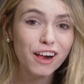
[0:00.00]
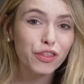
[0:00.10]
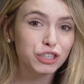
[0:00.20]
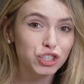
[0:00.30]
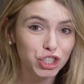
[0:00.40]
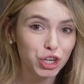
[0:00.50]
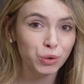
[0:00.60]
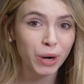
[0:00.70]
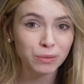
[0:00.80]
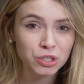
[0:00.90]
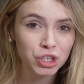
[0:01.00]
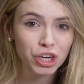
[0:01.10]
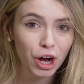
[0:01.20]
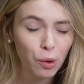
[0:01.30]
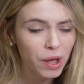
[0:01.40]
There's 2 rounds to
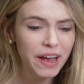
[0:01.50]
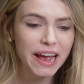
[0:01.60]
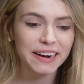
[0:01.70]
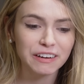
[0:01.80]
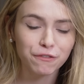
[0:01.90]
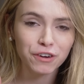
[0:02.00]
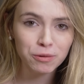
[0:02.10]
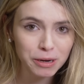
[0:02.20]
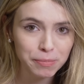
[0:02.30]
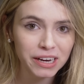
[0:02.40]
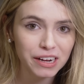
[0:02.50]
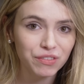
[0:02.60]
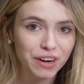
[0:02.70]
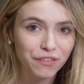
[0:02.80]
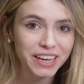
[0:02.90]
go, and I firmly believe
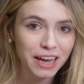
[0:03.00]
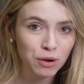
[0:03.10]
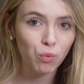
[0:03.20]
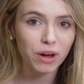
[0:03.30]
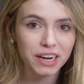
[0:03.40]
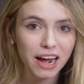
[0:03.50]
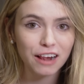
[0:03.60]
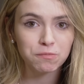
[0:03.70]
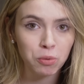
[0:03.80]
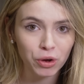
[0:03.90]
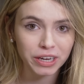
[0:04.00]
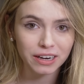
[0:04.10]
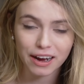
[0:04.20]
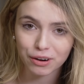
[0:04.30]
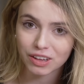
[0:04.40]
that if I get 1.5
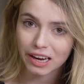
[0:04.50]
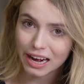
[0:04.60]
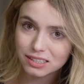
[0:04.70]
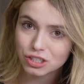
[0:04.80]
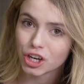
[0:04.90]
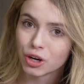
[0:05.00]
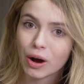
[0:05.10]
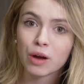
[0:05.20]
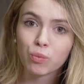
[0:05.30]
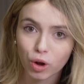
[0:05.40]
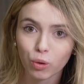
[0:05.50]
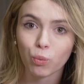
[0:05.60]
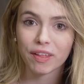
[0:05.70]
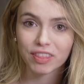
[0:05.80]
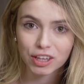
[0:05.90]
points out of the last 2, I will
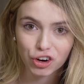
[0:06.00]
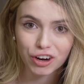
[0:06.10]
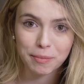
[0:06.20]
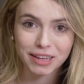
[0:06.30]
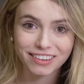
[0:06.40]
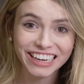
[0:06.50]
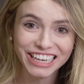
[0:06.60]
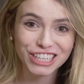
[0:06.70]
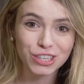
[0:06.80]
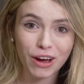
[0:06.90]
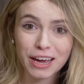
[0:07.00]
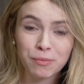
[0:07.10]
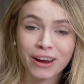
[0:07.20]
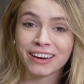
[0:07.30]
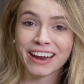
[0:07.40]
win the tournament. So I
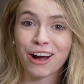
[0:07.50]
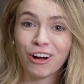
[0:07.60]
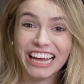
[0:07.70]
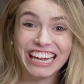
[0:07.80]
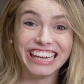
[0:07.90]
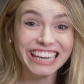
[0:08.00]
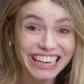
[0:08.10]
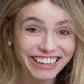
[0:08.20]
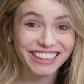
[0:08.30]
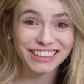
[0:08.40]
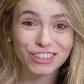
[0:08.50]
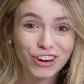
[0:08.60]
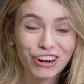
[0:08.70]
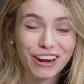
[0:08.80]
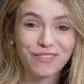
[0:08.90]
am right now leading the
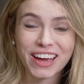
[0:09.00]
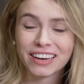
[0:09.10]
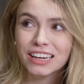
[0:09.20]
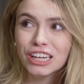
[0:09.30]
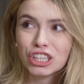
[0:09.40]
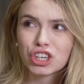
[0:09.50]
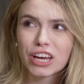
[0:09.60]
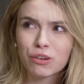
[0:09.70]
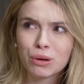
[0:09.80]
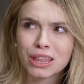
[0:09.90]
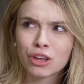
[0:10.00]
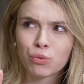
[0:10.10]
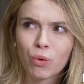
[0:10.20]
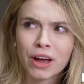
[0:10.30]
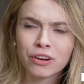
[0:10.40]
tournament together with either
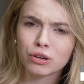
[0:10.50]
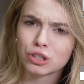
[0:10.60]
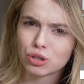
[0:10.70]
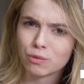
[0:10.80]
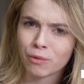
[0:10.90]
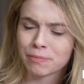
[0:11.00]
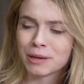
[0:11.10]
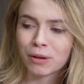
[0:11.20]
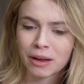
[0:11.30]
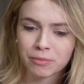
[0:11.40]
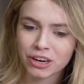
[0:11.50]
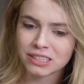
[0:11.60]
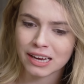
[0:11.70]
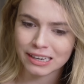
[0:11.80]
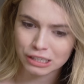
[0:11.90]
1 or 2 more people. I'm not
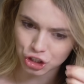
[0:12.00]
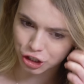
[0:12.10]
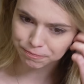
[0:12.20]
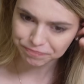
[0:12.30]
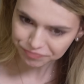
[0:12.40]
exactly sure.